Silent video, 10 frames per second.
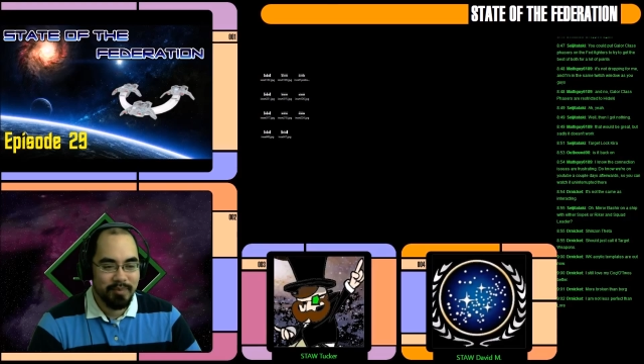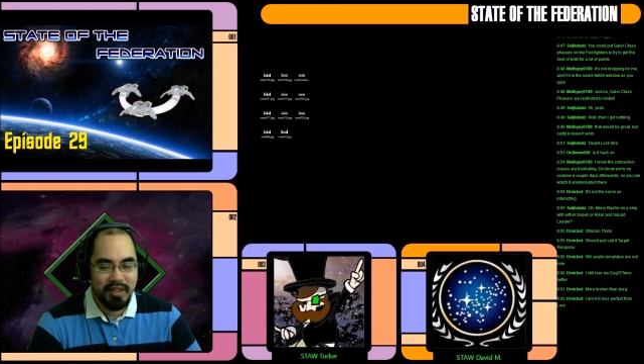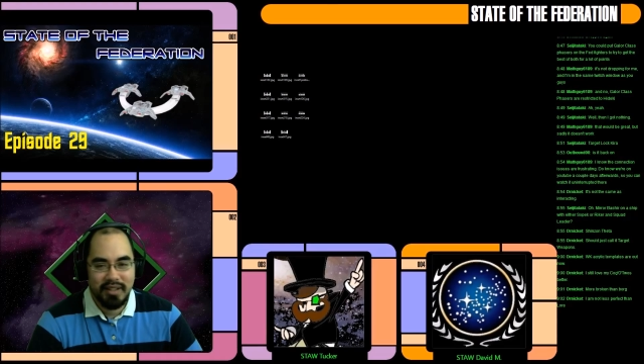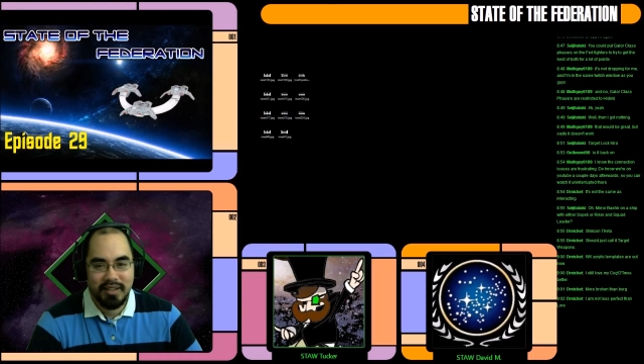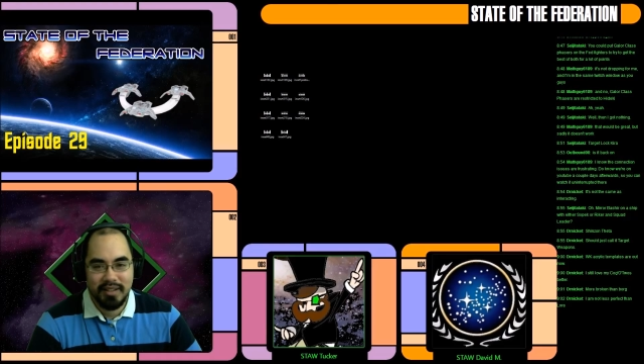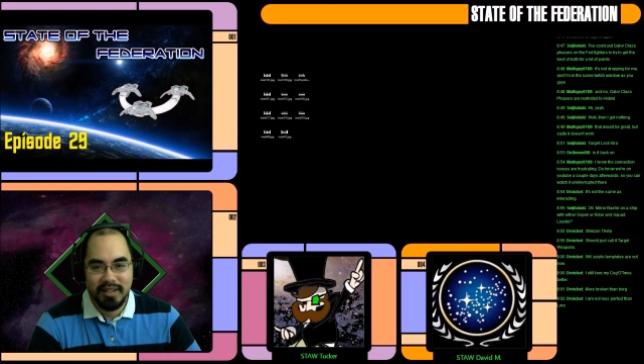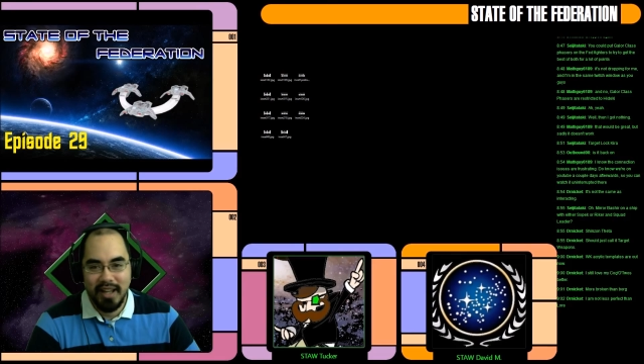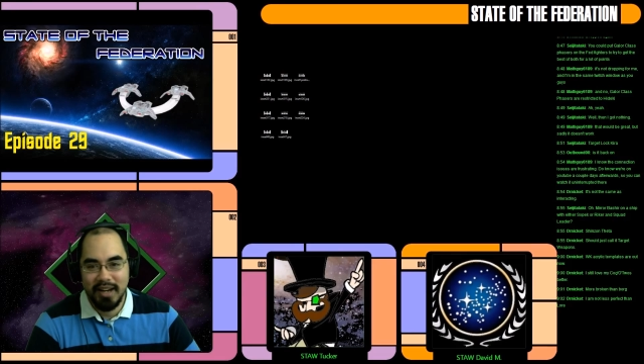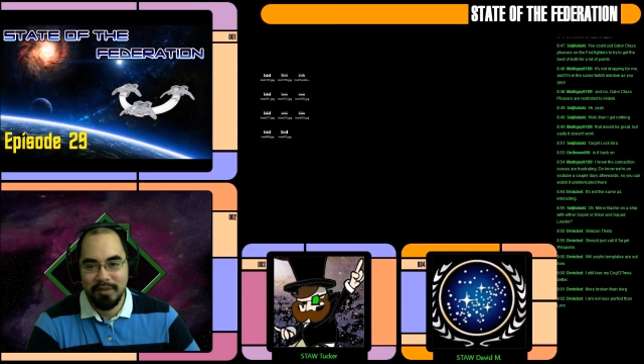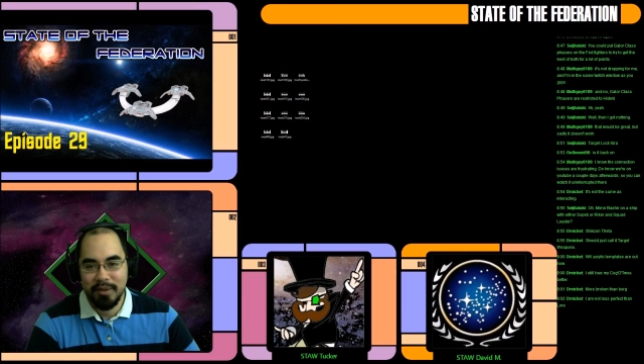Eh,
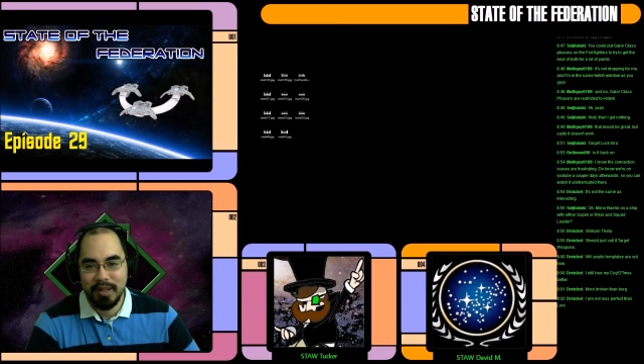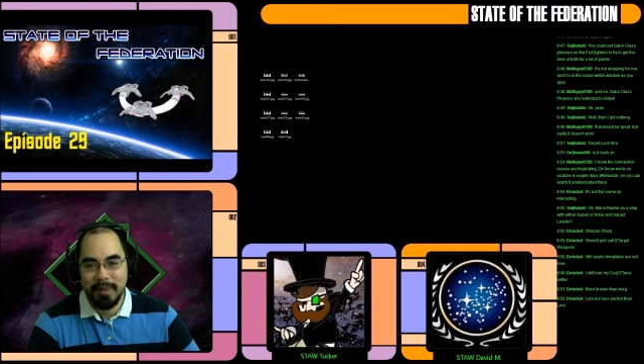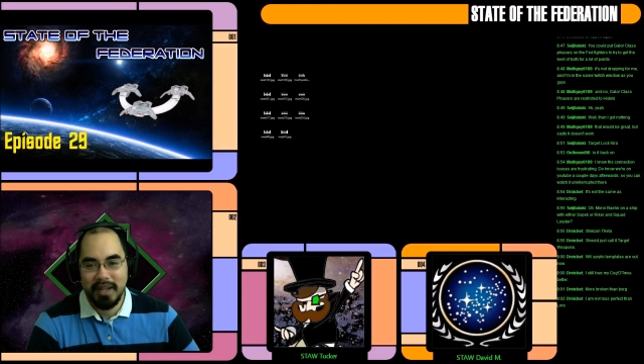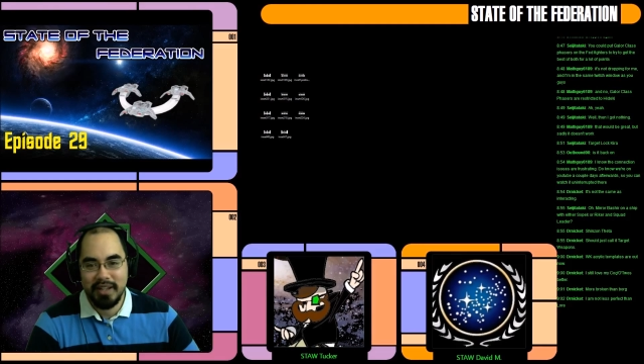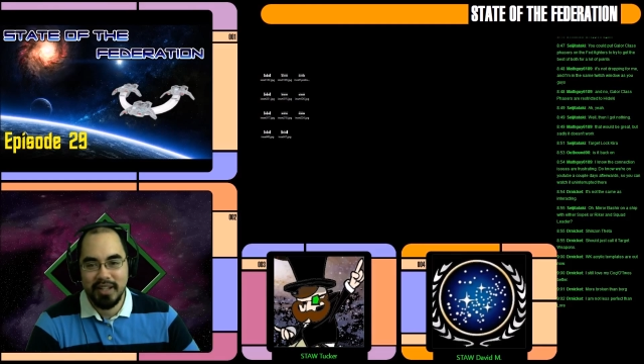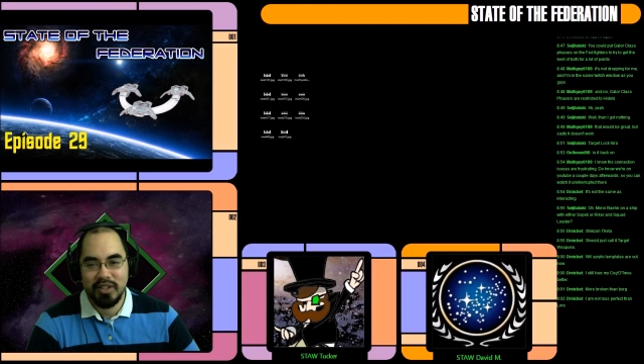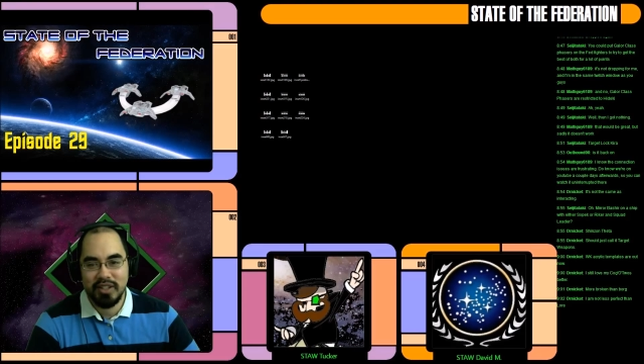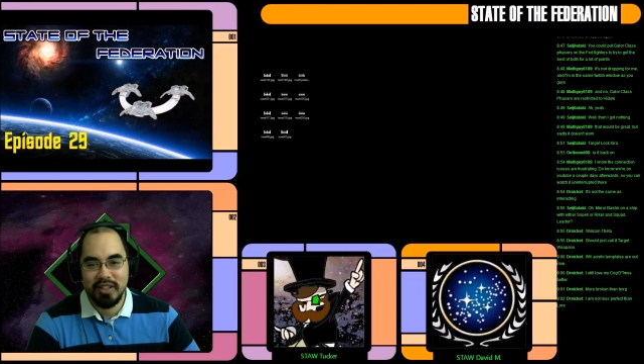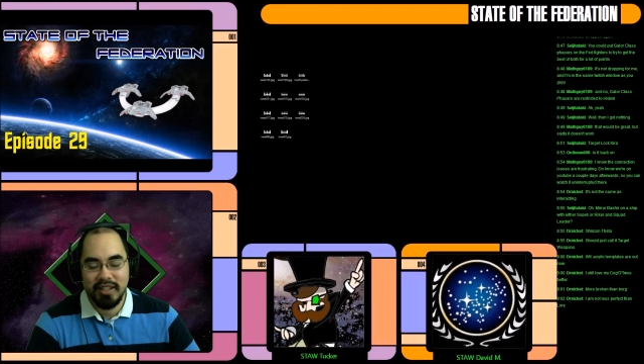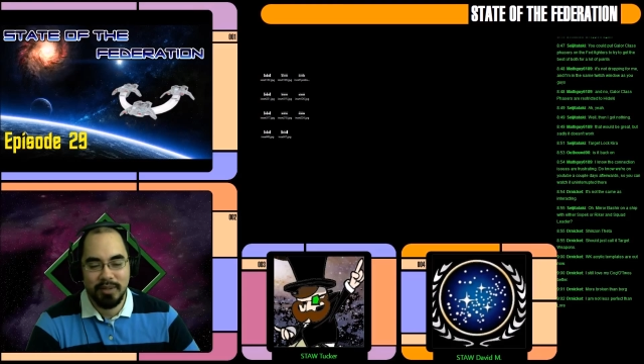I never really paid
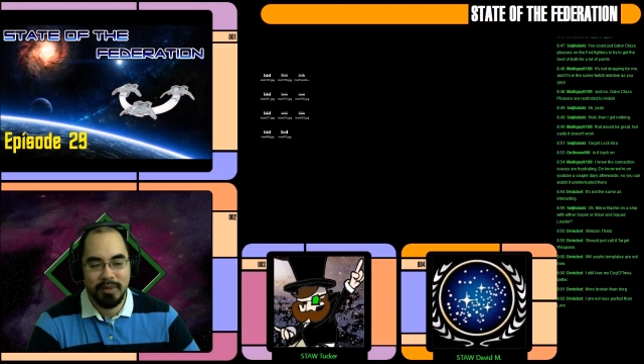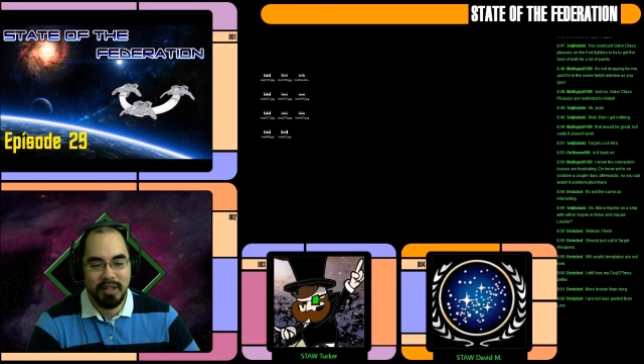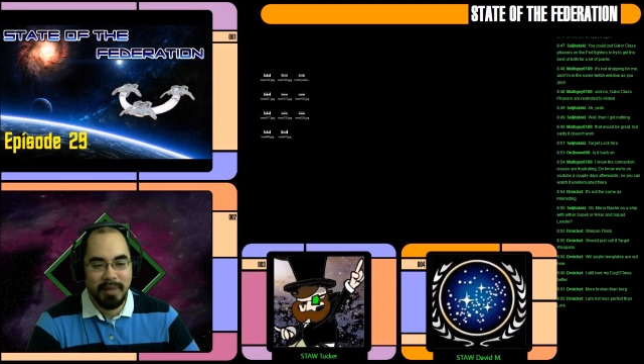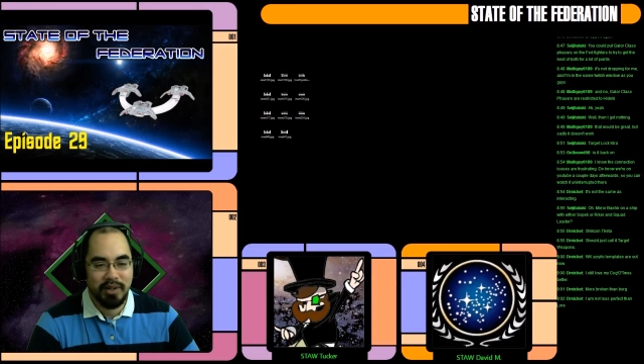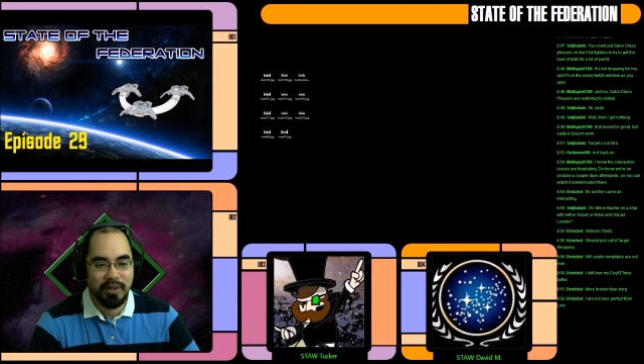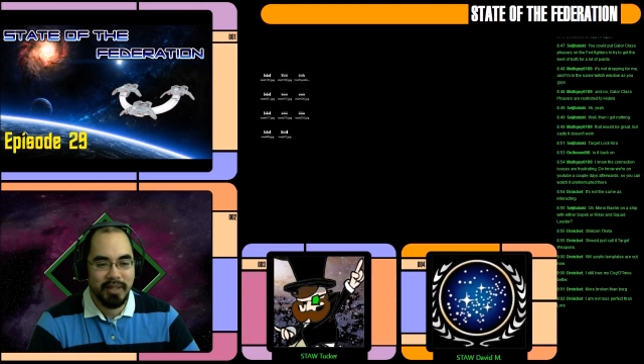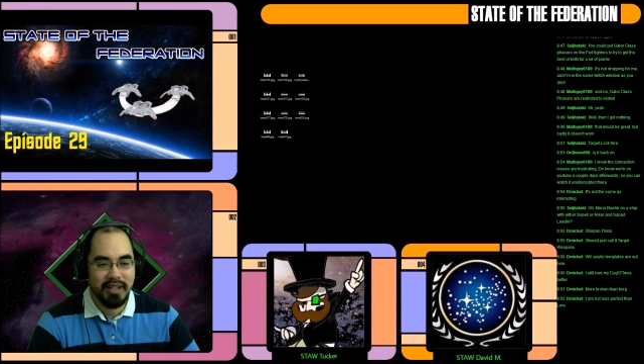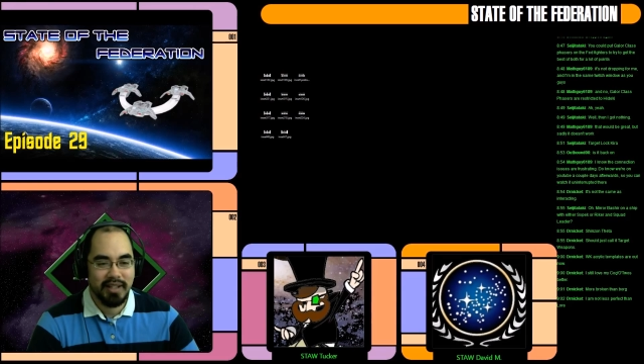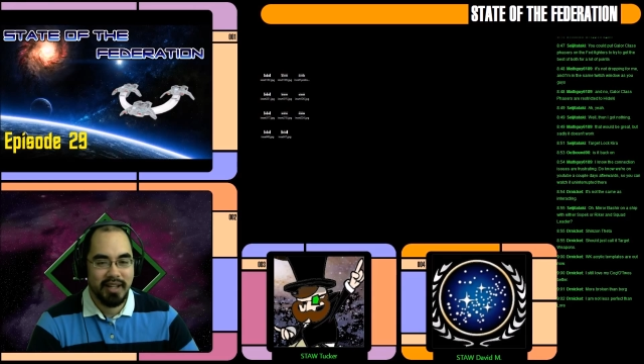attention. It didn't really matter to me.